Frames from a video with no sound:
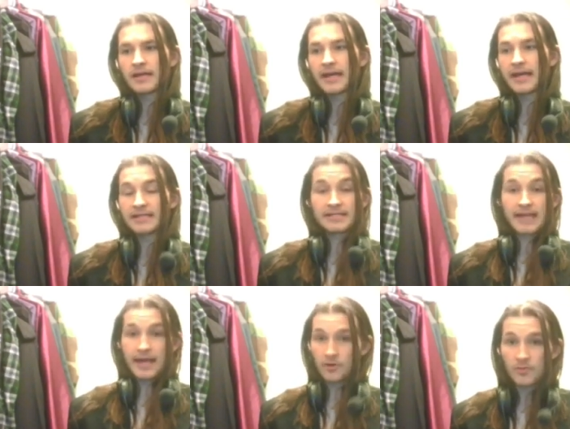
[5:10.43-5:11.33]
a
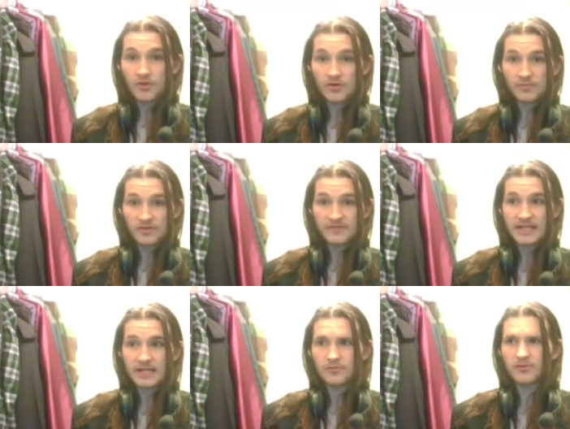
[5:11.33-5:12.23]
terrible
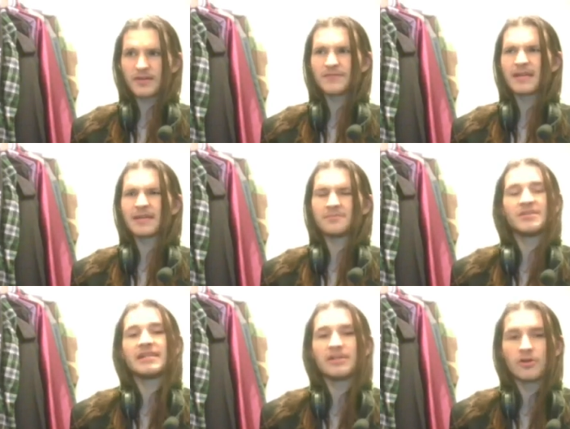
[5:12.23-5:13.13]
moveset or even a
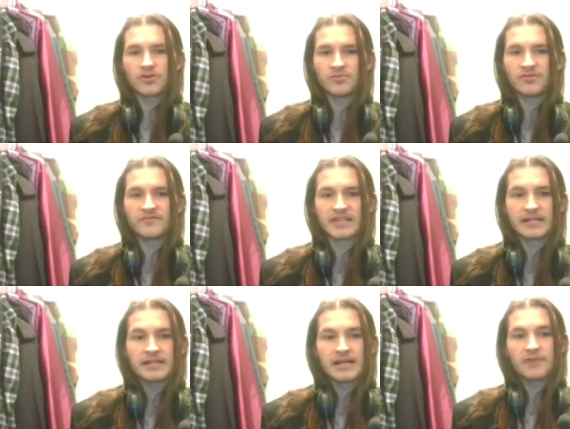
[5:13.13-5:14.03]
mediocre moveset,
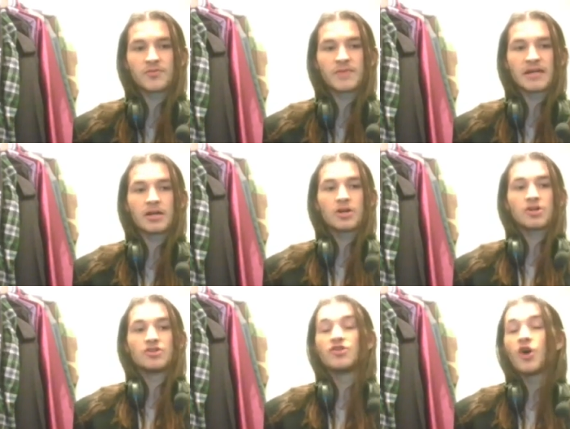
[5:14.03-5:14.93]
it would be
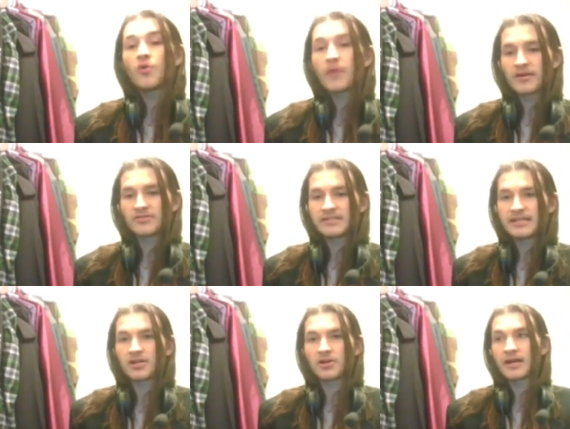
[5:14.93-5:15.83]
nowhere
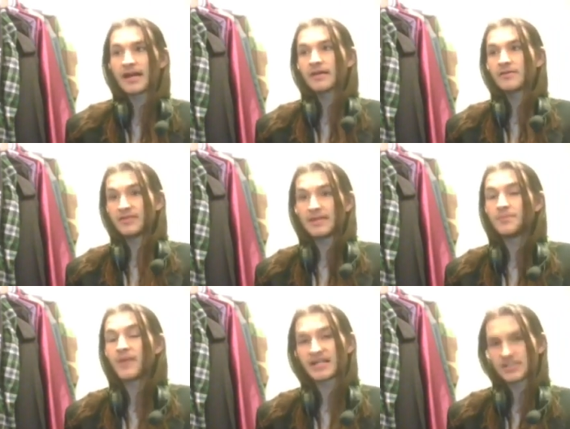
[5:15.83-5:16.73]
near the
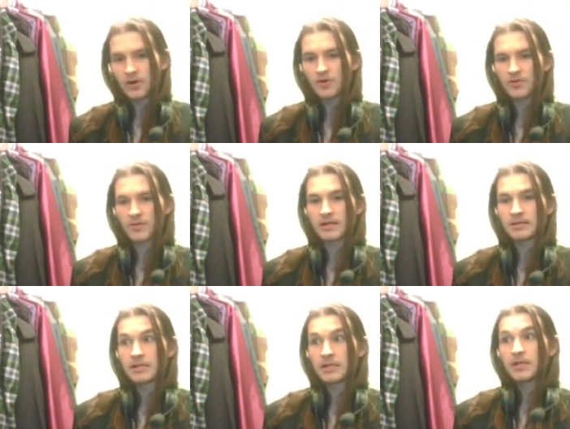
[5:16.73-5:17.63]
best Pokemon.
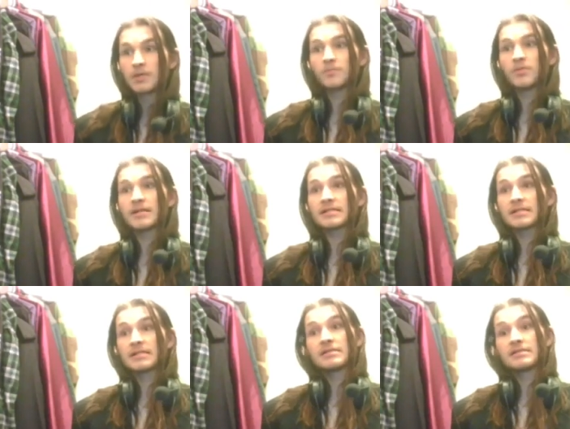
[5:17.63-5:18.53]
But
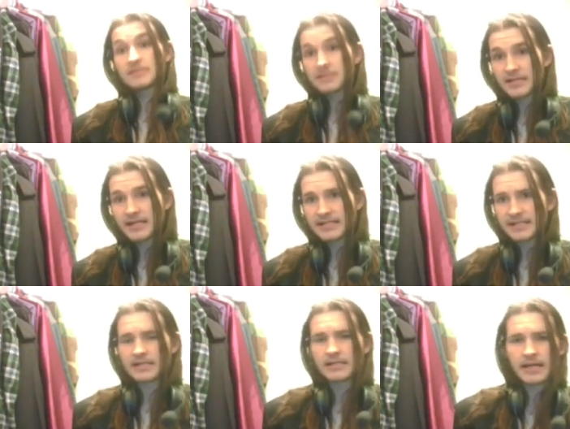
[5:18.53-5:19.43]
they
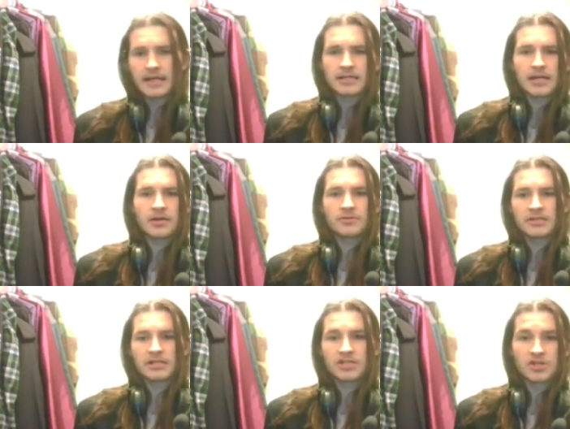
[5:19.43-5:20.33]
did, and now
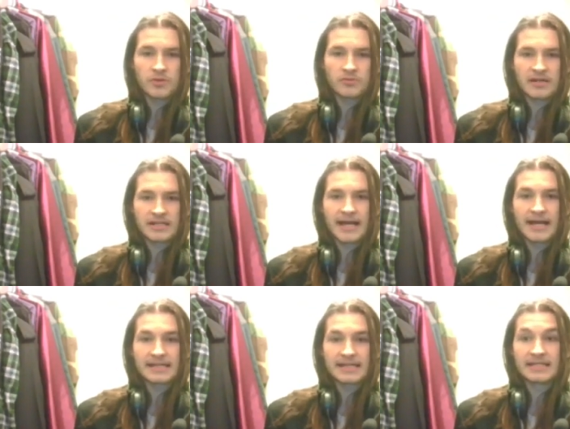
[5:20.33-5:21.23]
the stupid red
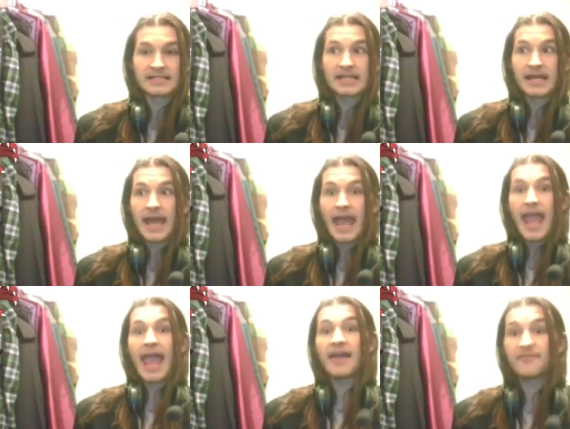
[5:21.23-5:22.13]
cat is
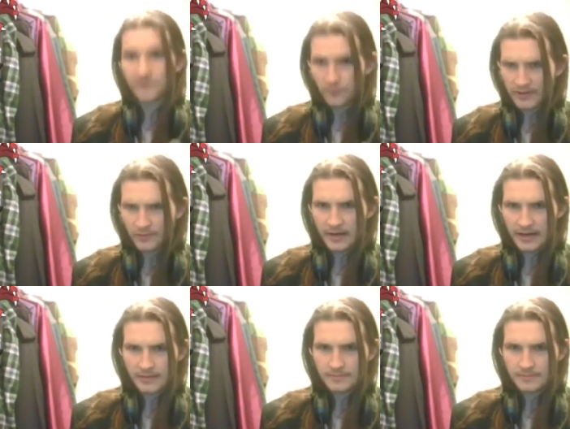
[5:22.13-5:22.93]
everywhere.